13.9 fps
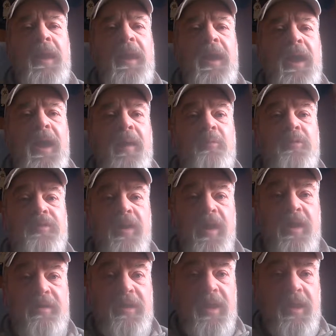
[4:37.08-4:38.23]
I'm retired
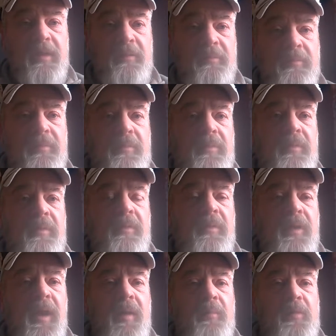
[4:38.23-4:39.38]
now.
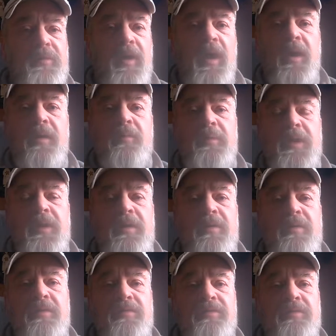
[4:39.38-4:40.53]
I'm retired
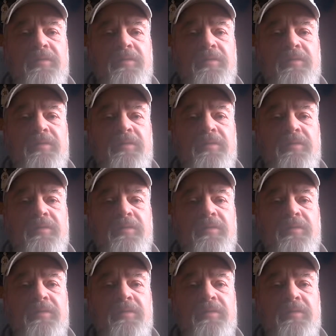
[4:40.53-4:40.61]
because